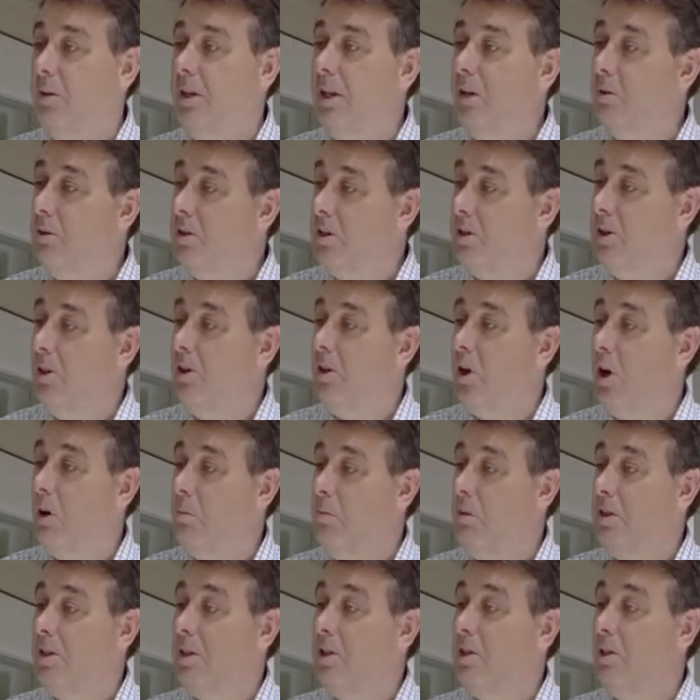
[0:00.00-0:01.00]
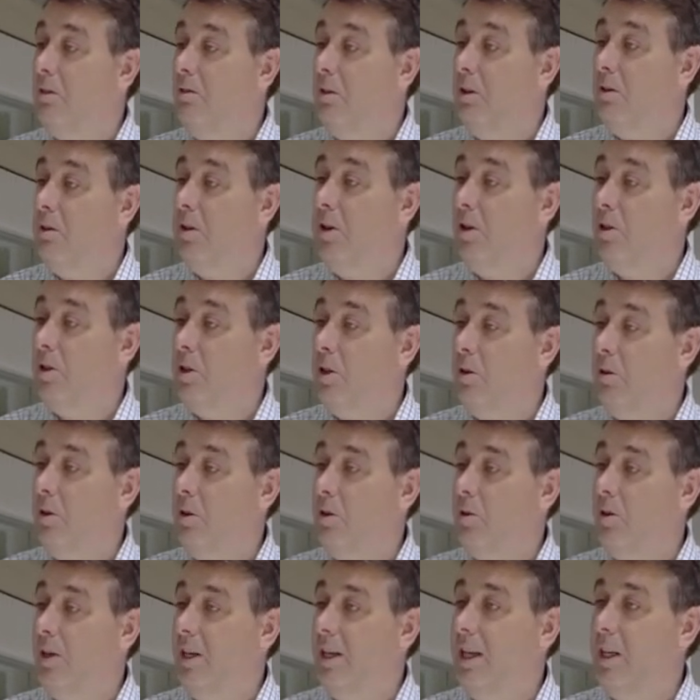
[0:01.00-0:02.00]
but there was still competition for the first 2 or
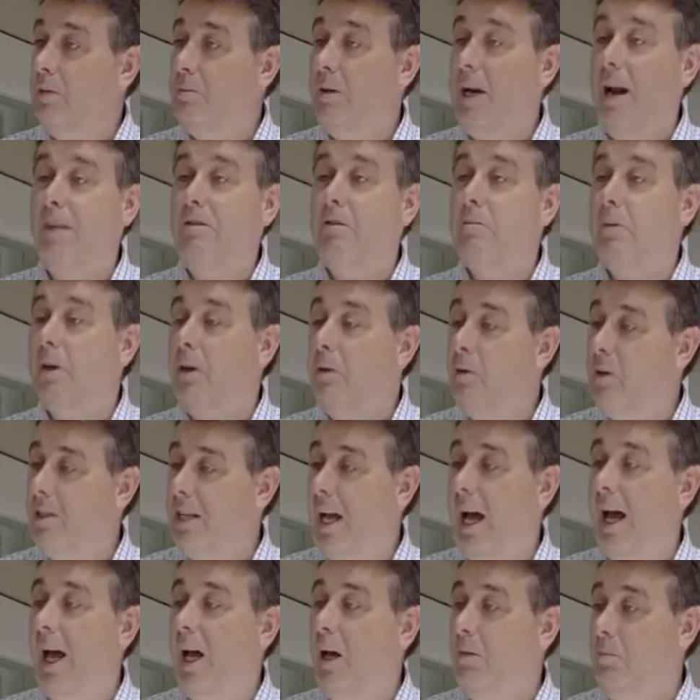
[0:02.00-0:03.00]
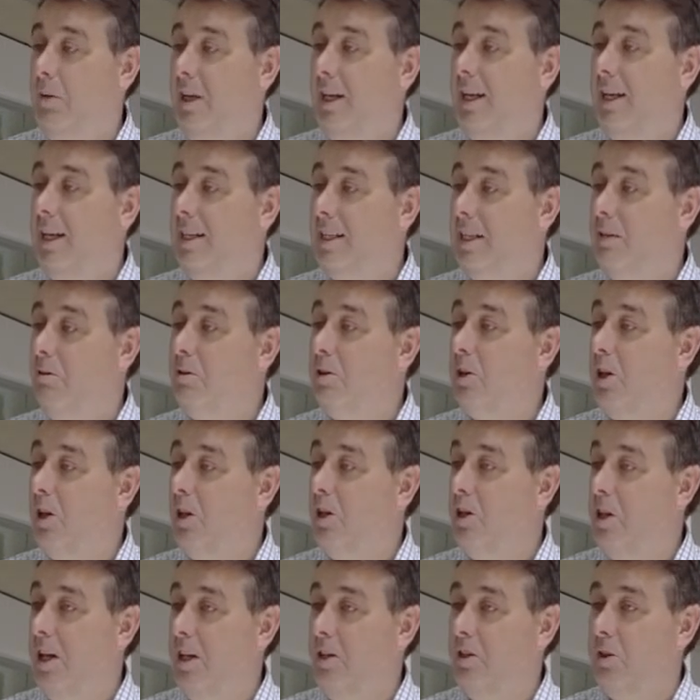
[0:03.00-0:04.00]
3 years, but everybody was hyping it was going
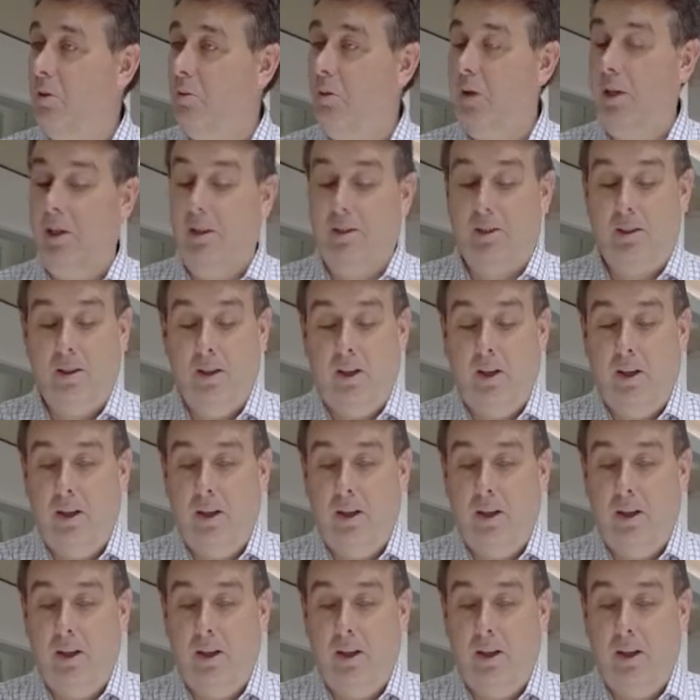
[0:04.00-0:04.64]
to change the world.